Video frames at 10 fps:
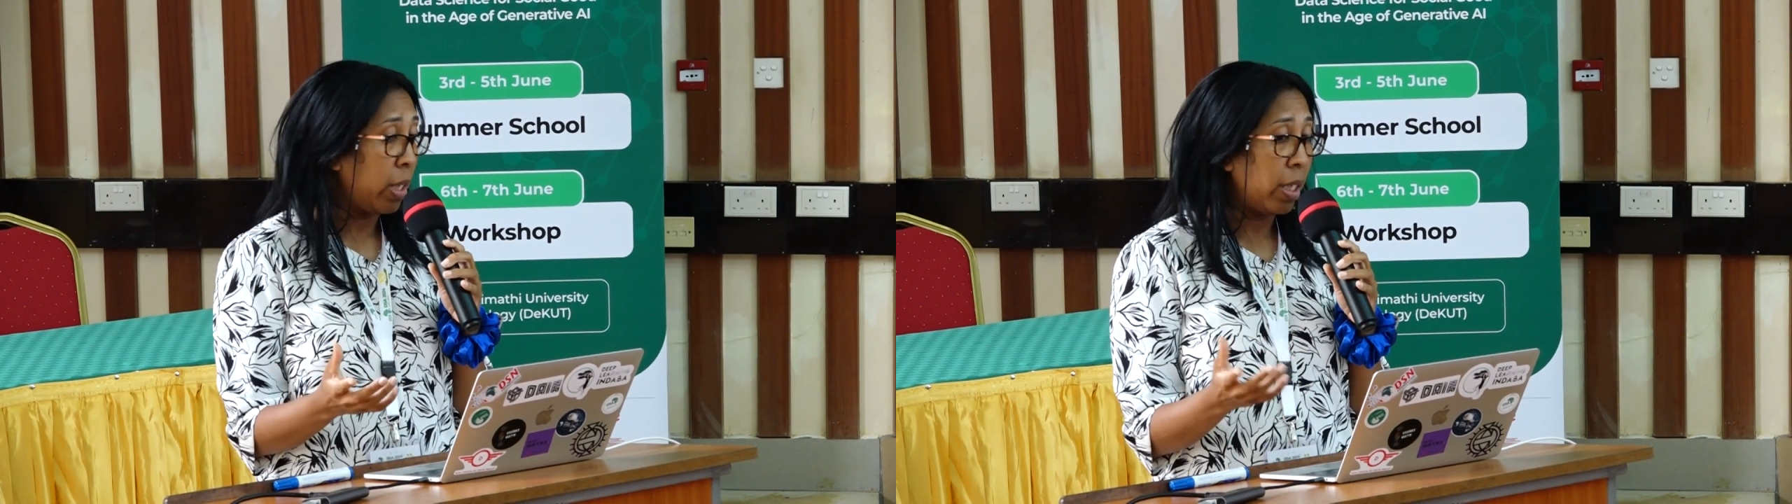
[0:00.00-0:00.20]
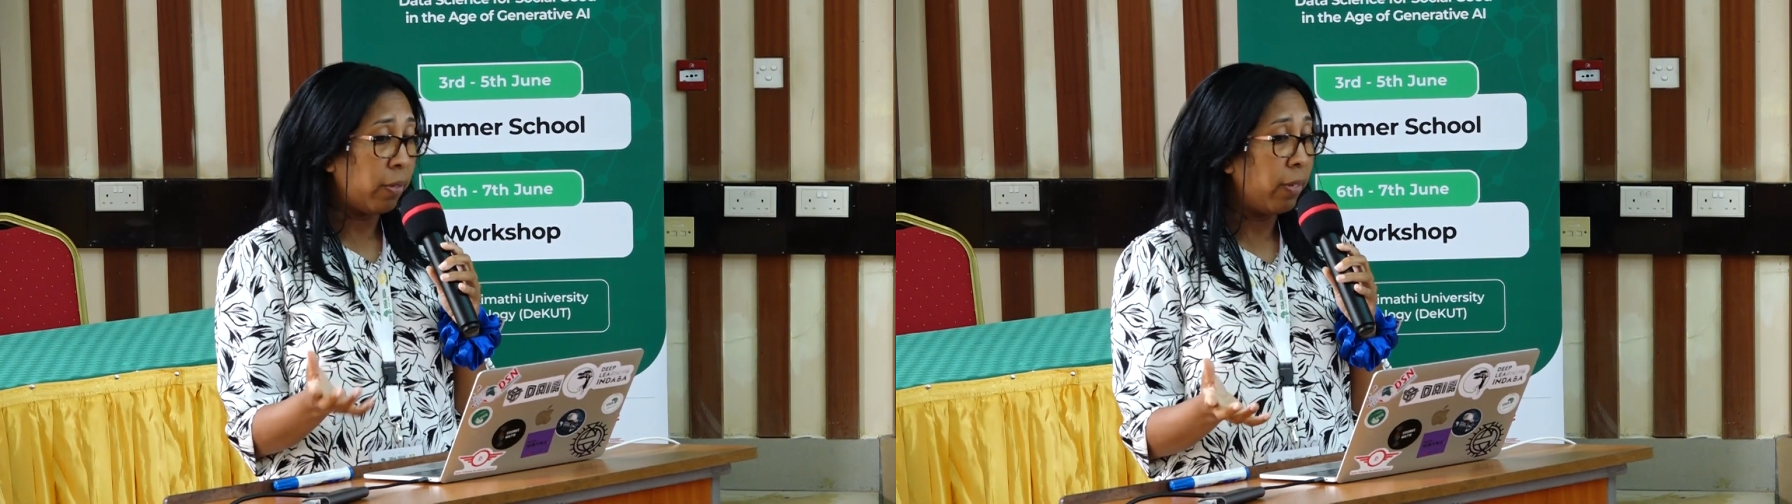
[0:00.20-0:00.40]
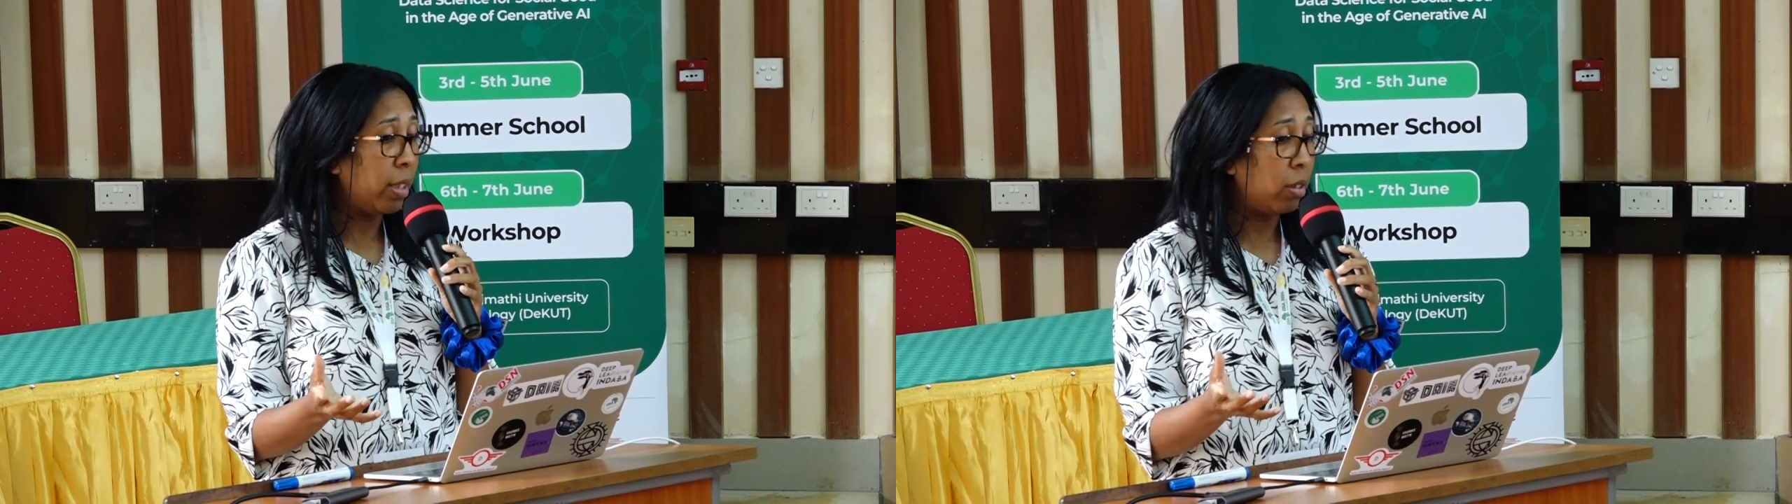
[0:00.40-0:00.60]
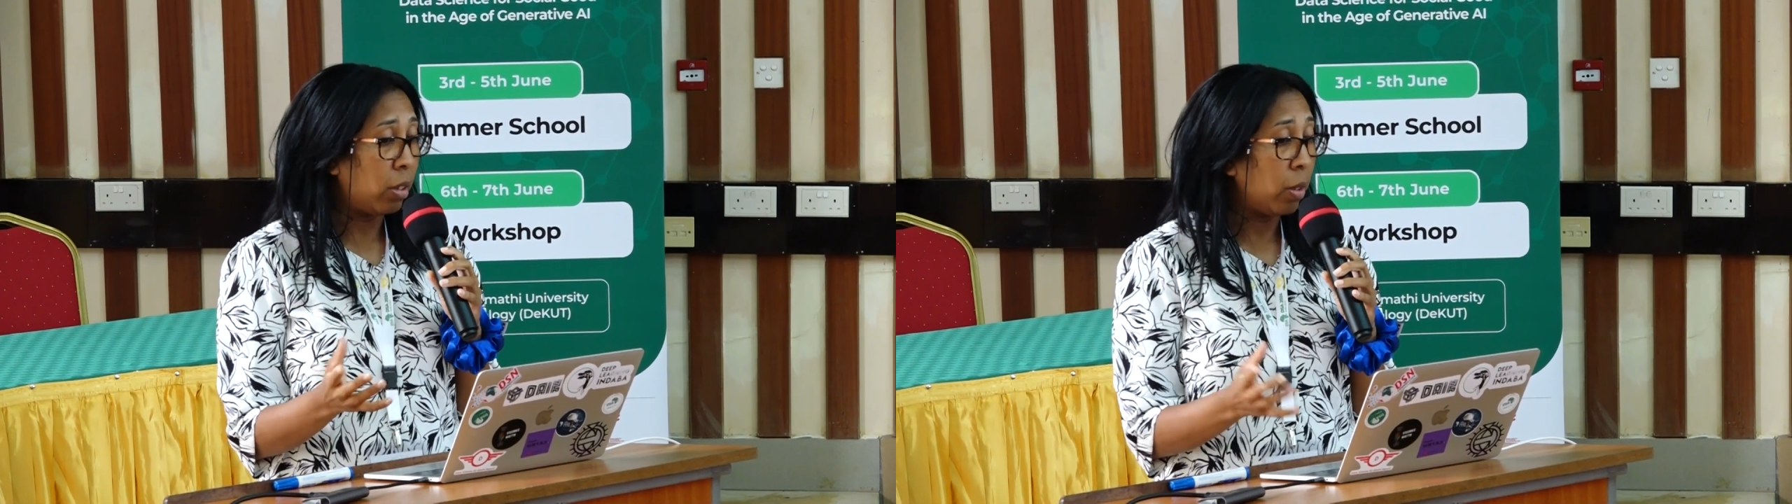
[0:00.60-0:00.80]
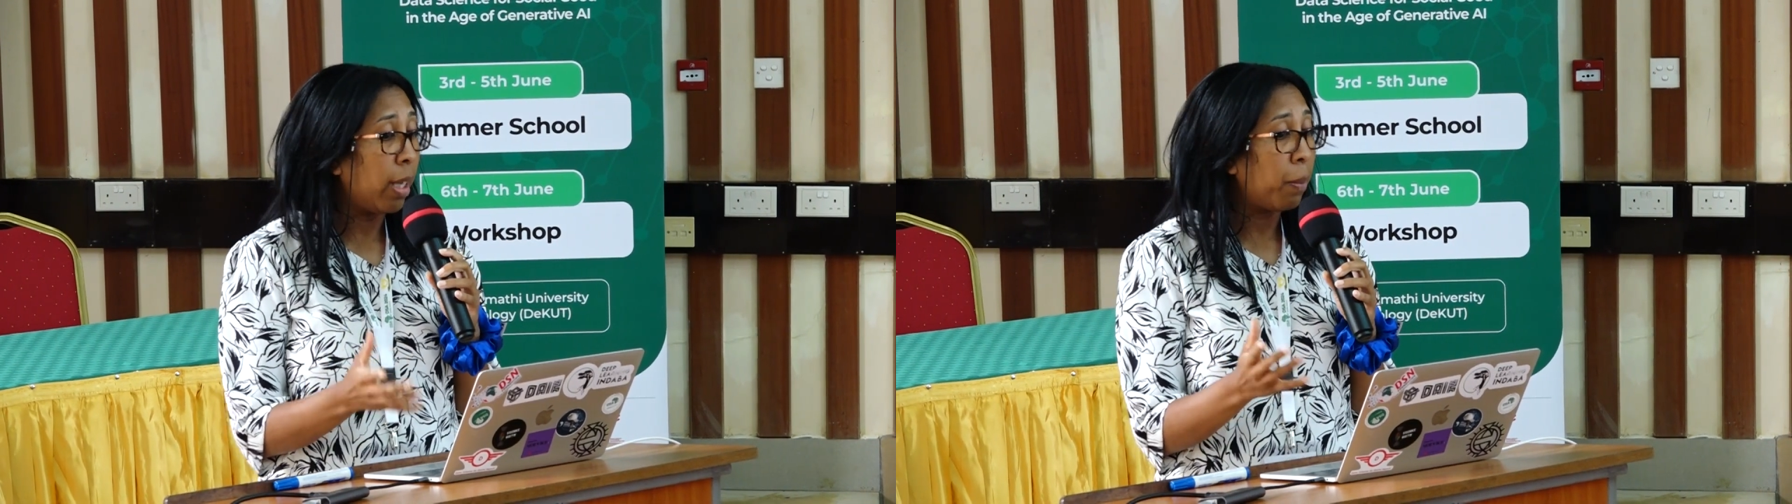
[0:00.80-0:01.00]
can find the
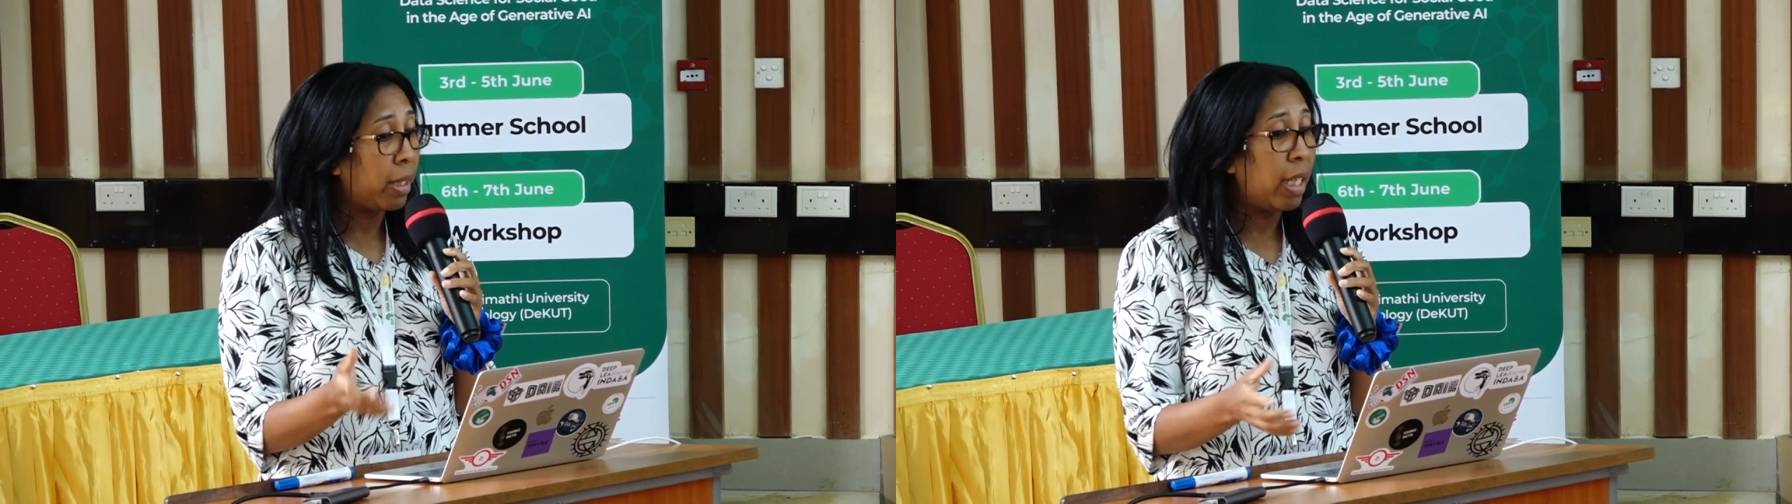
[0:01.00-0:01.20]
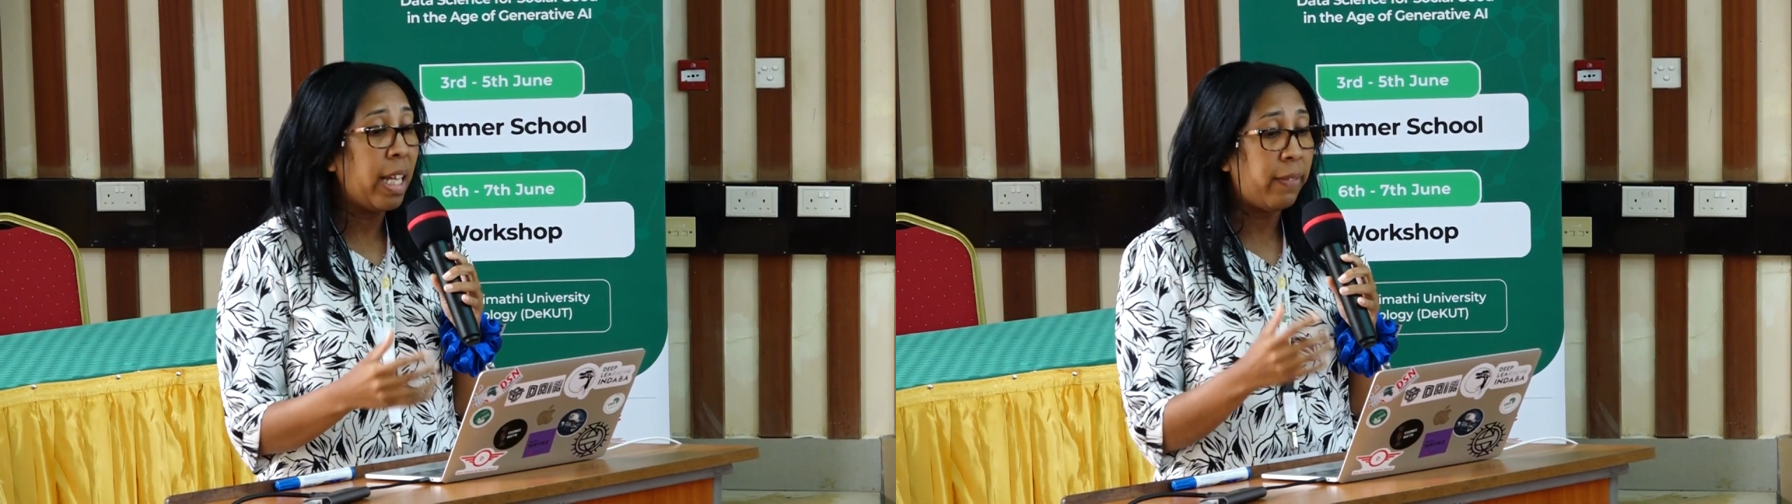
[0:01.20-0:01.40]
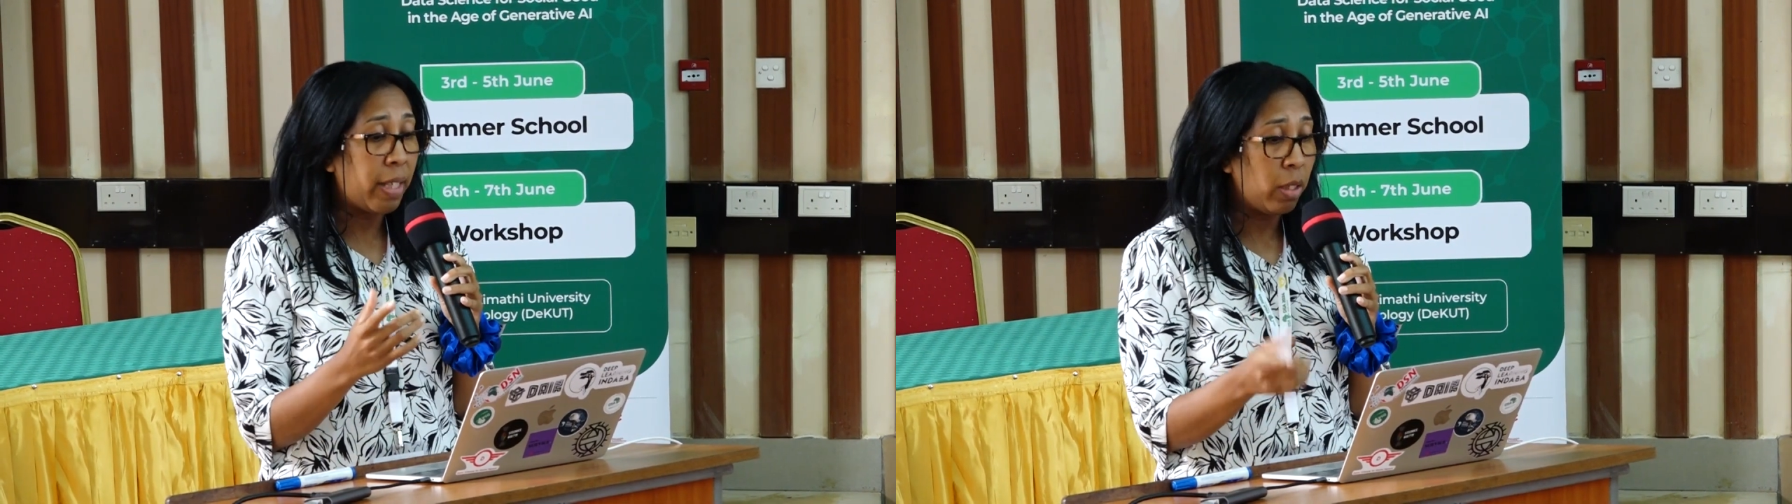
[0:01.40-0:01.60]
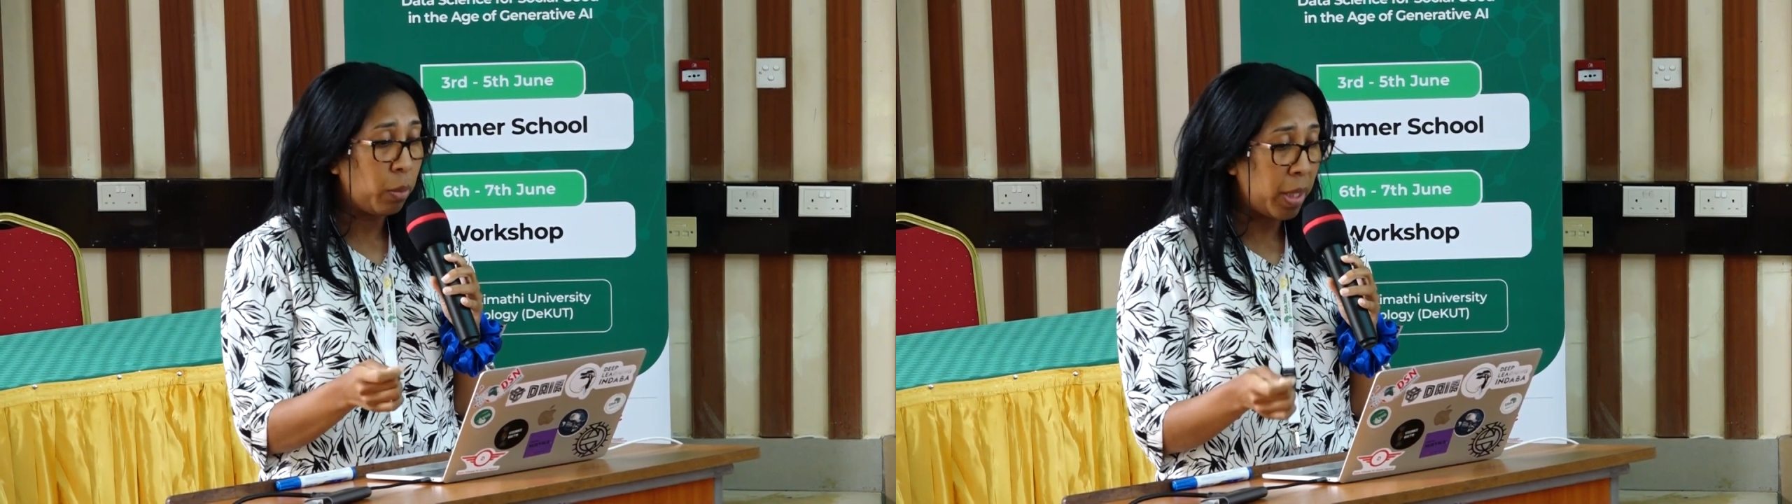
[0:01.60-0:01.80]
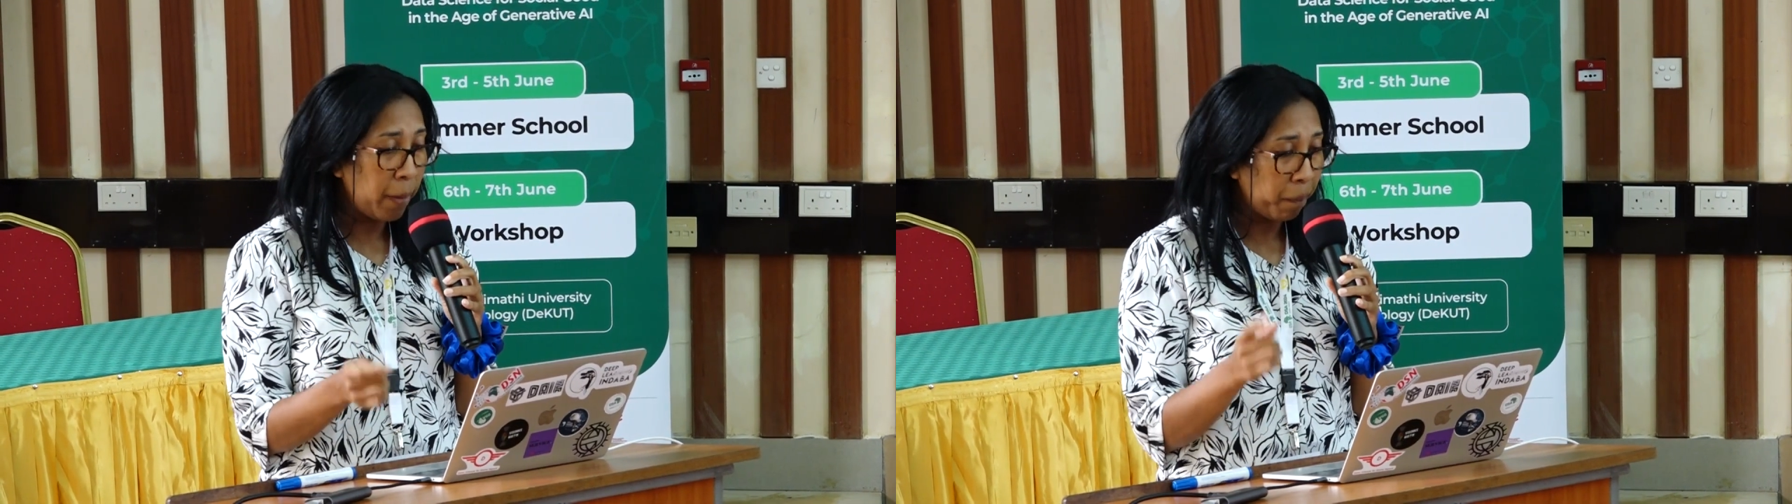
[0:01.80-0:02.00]
solar panel, and then
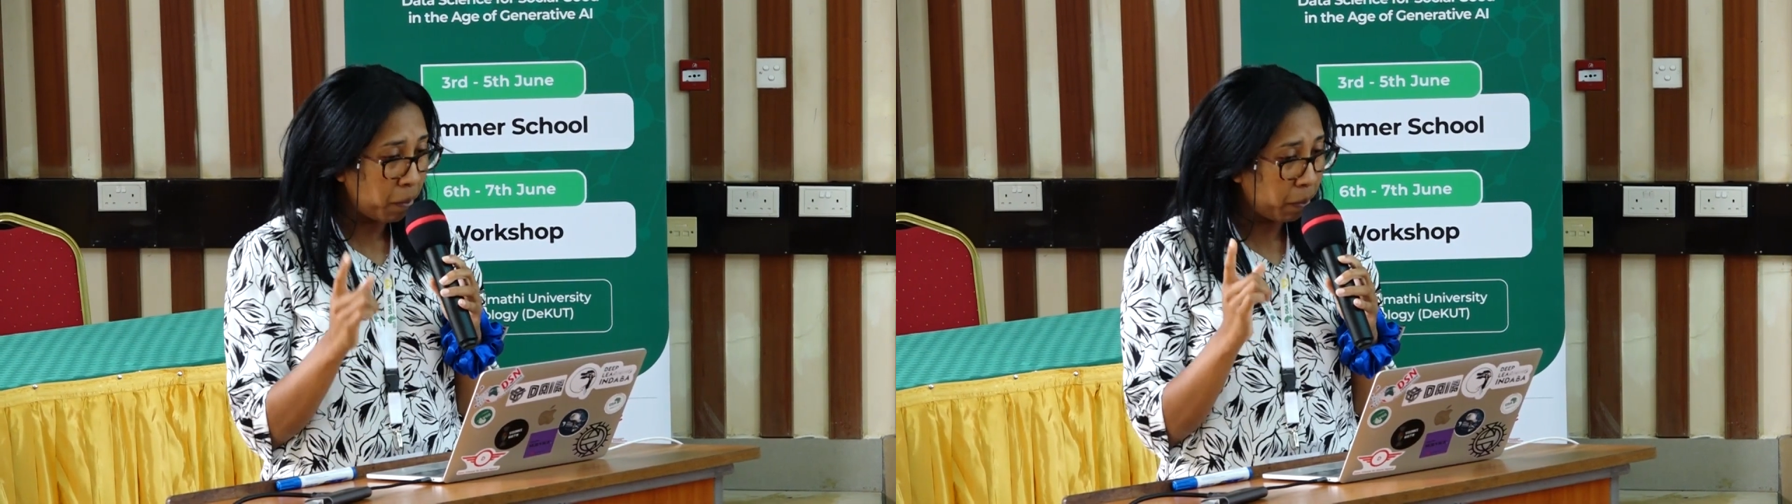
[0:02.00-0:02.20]
we